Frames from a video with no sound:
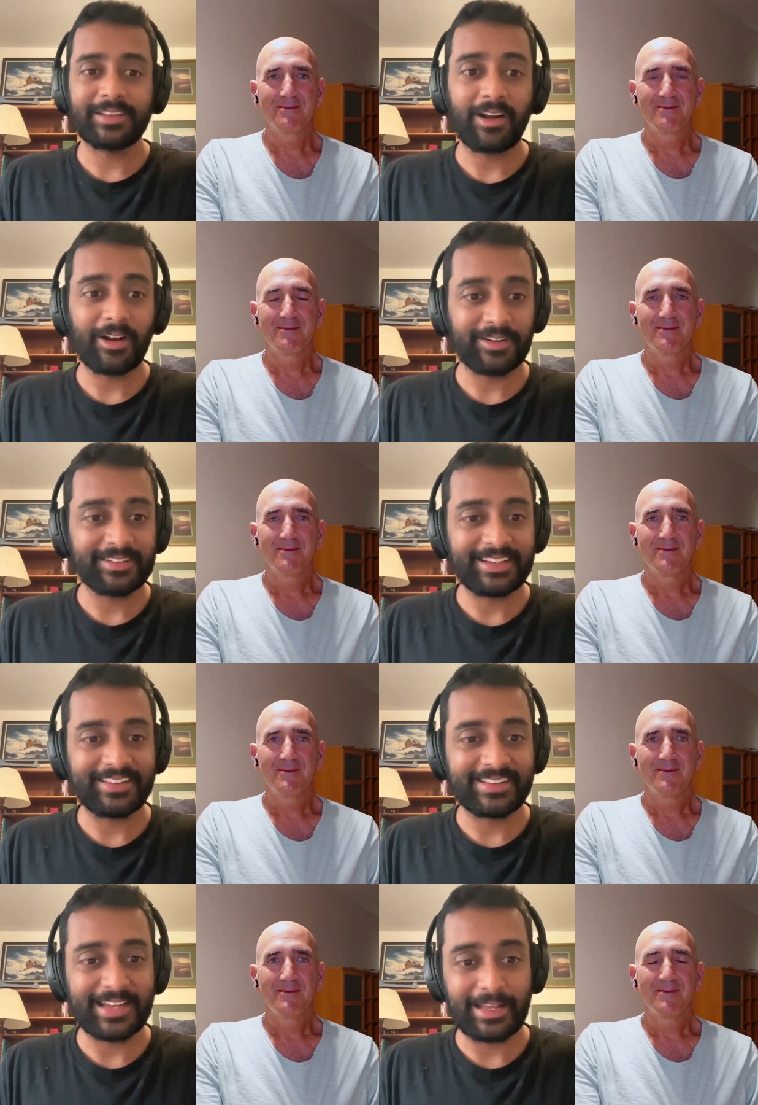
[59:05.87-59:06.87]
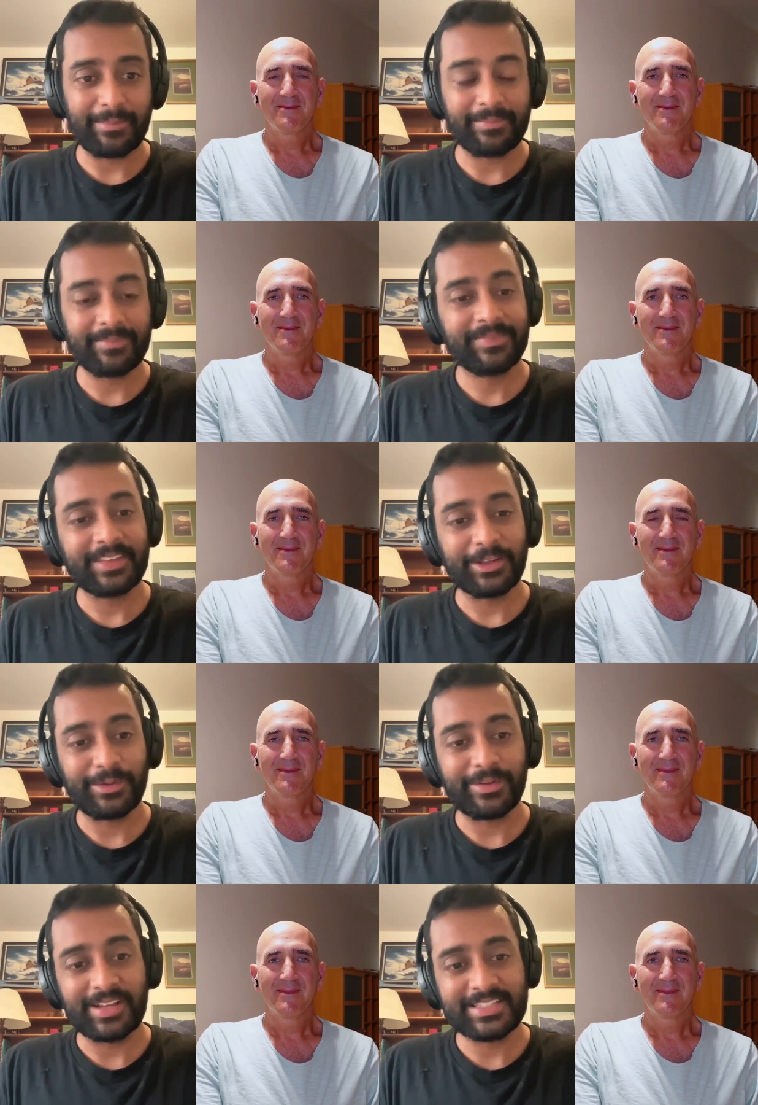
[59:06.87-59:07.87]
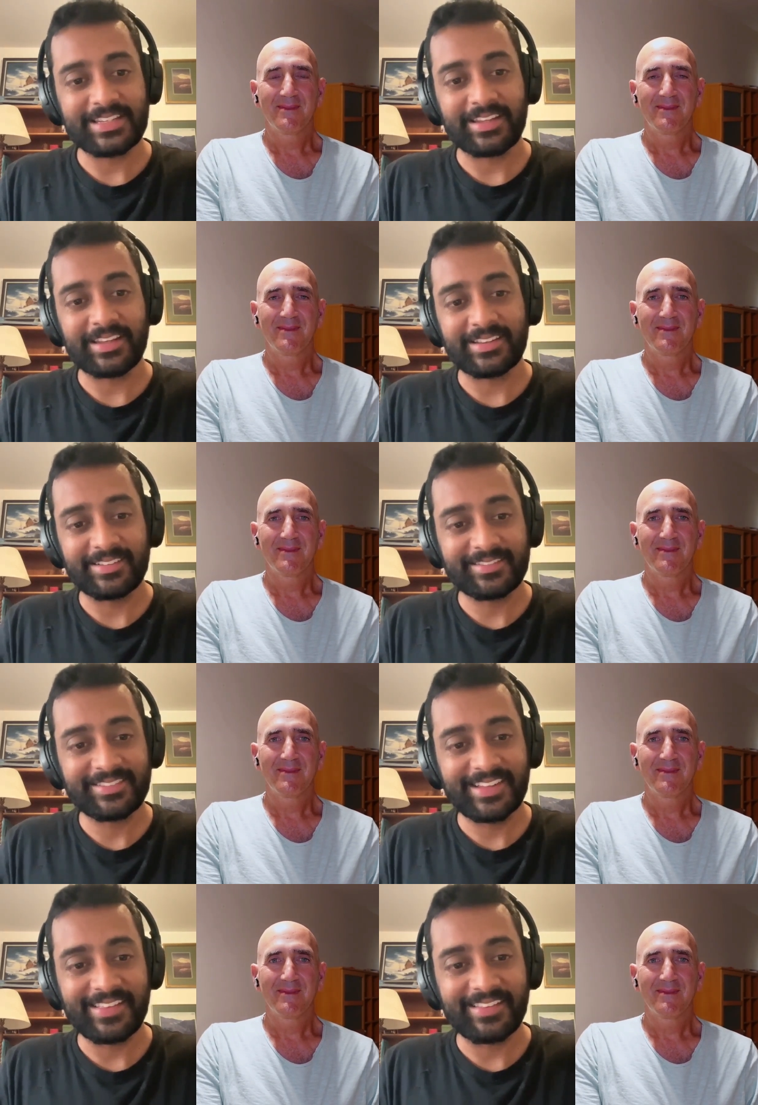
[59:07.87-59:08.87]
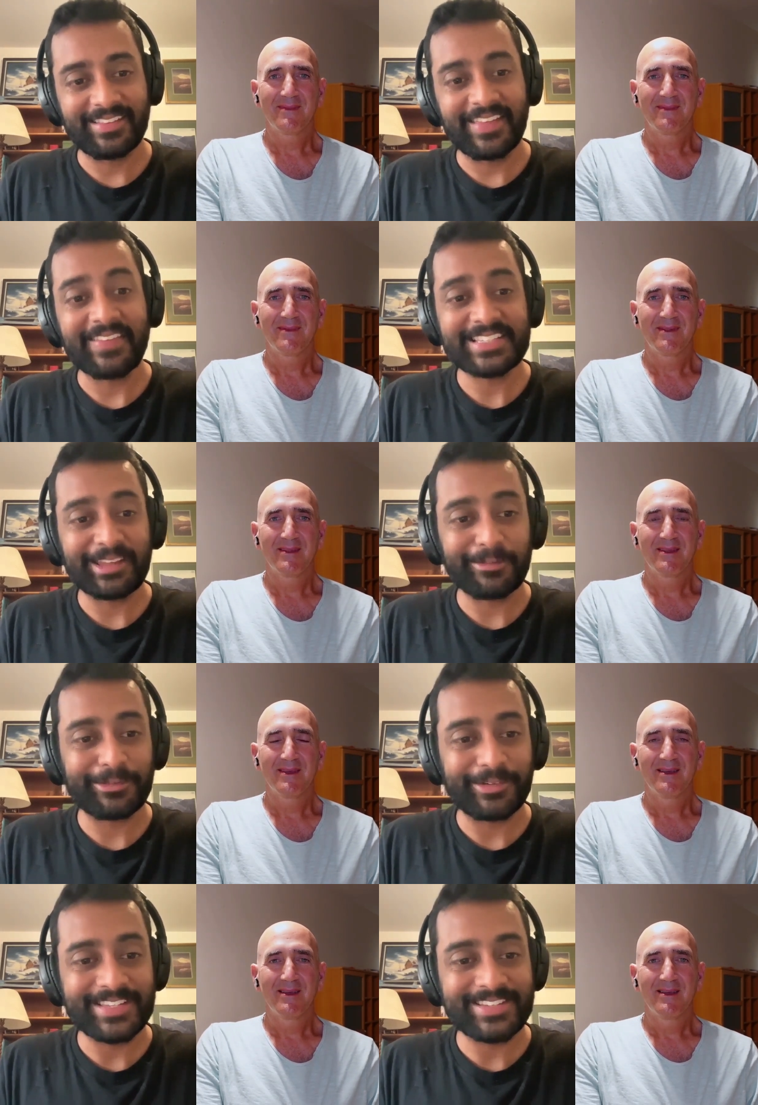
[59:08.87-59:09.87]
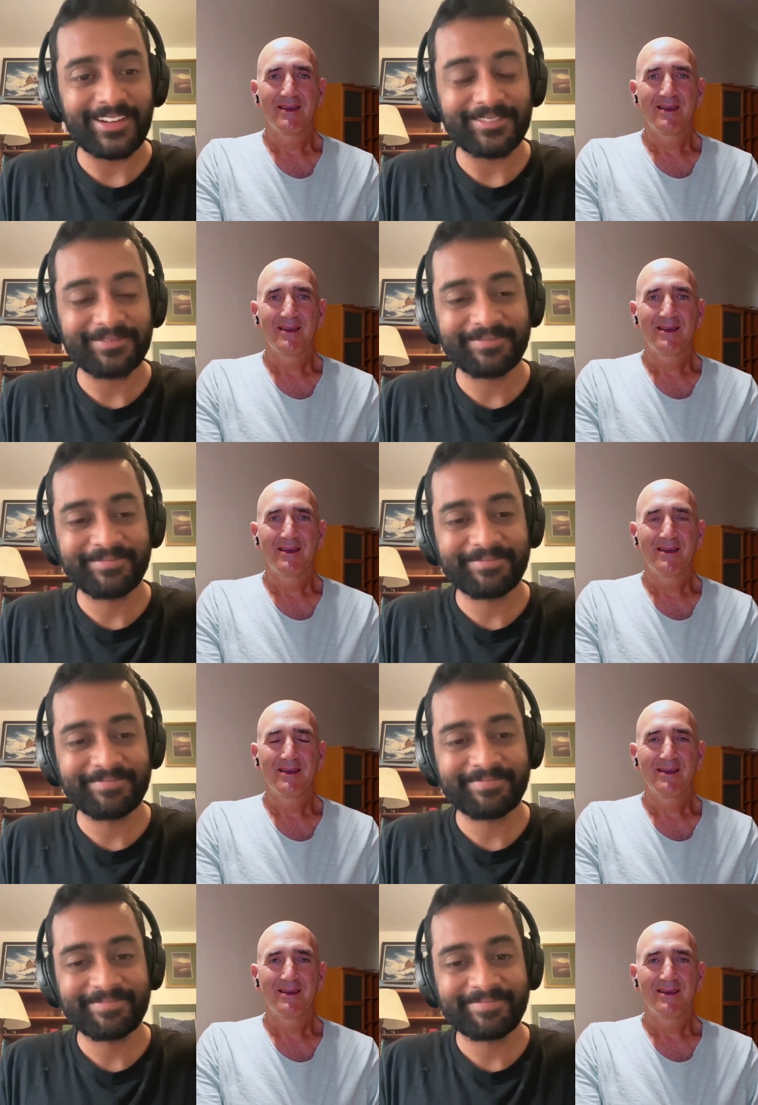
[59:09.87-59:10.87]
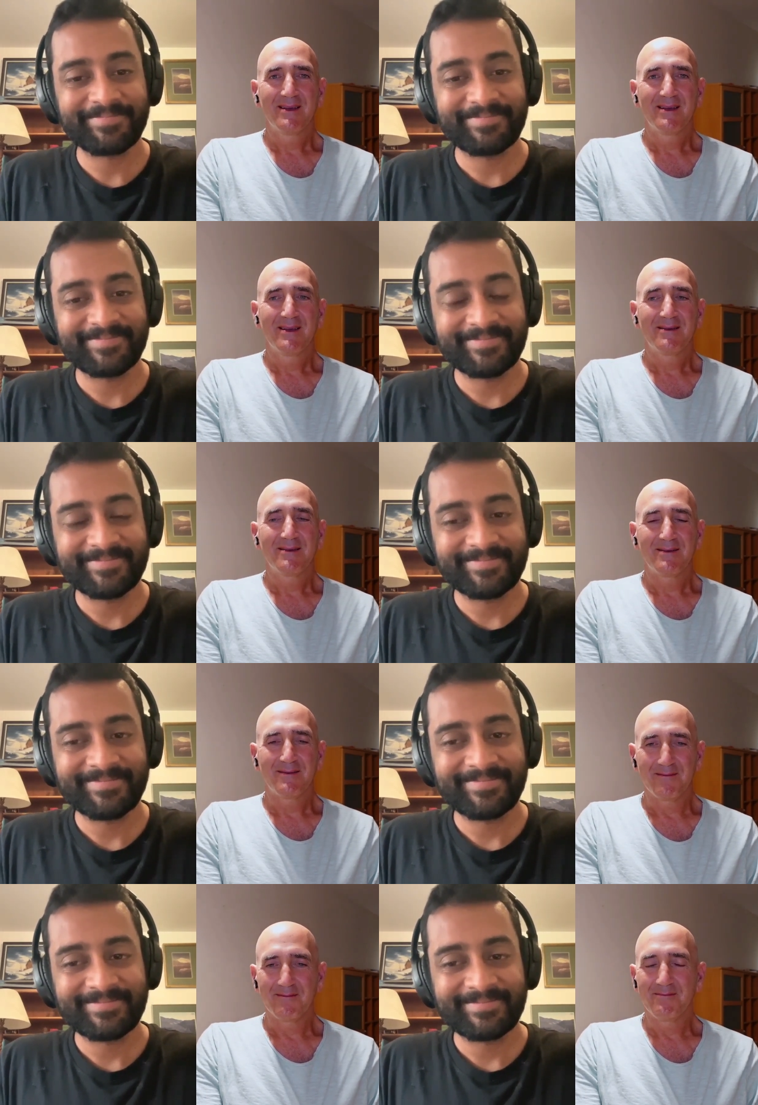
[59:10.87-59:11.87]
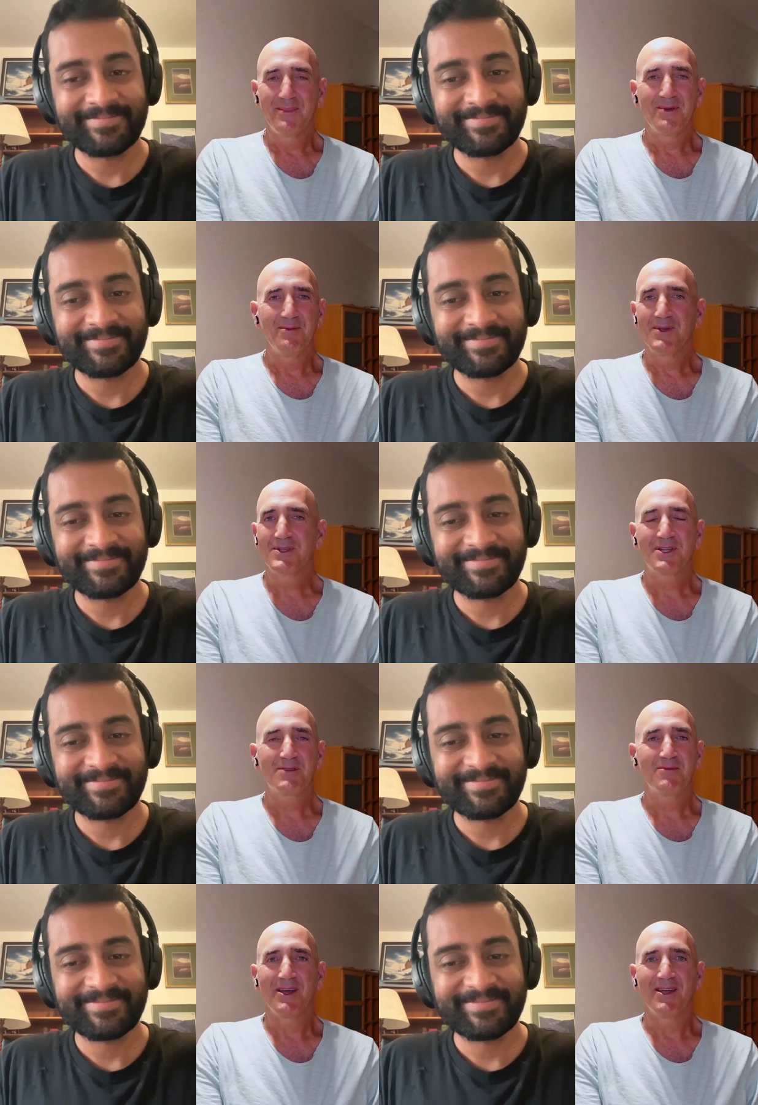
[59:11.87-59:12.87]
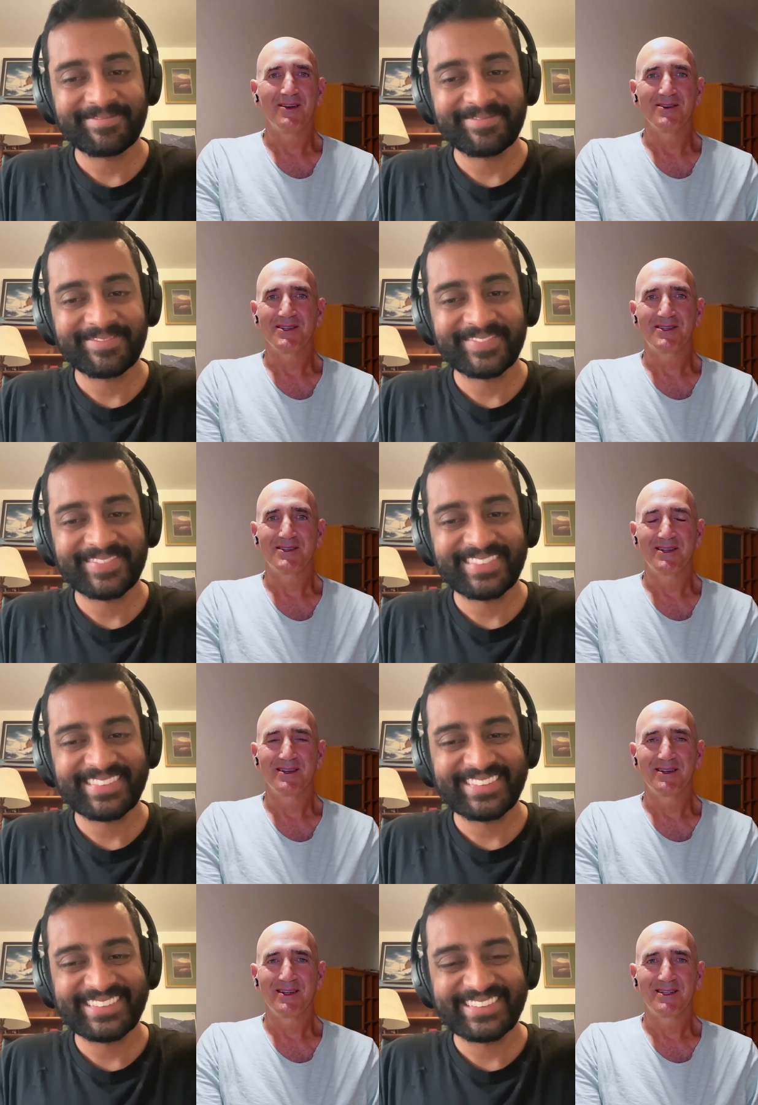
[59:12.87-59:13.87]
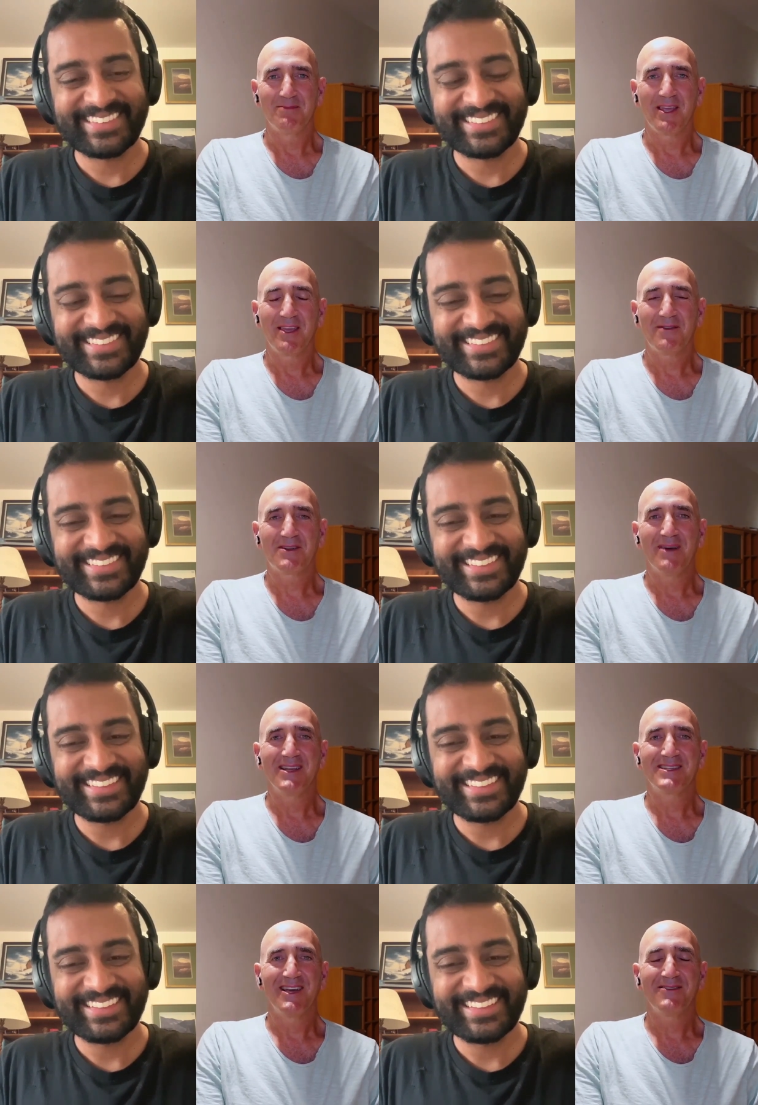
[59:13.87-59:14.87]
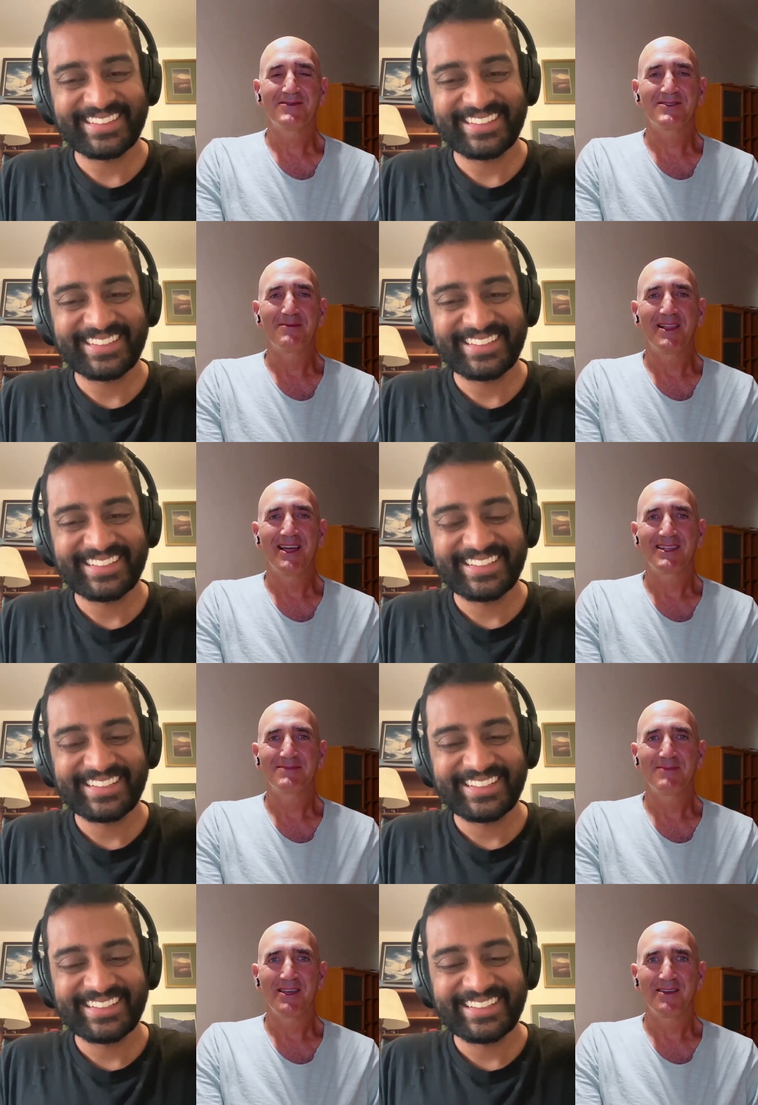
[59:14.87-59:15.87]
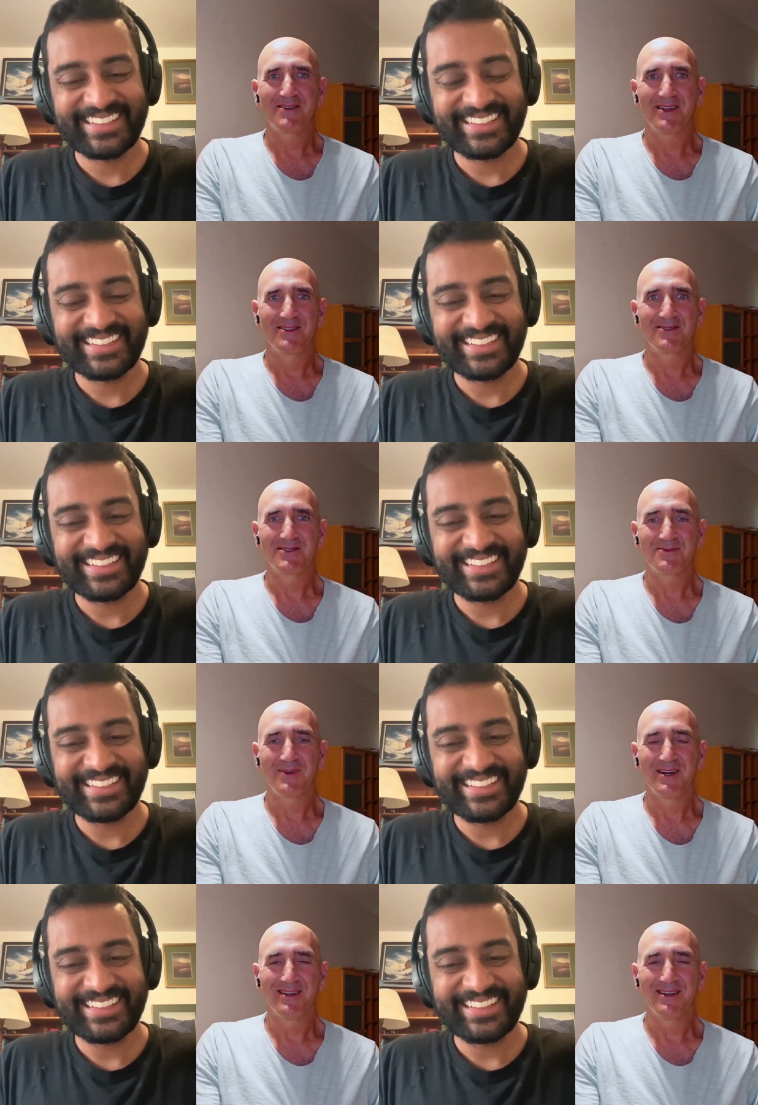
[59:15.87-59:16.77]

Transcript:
Speaker 1: the heart and the time that you're investing in, in, in this gift for us all.
Speaker 2: Mm, mu- music to my ears. It's uh, it's my gift to myself, so I'm glad it's my gift to others as well.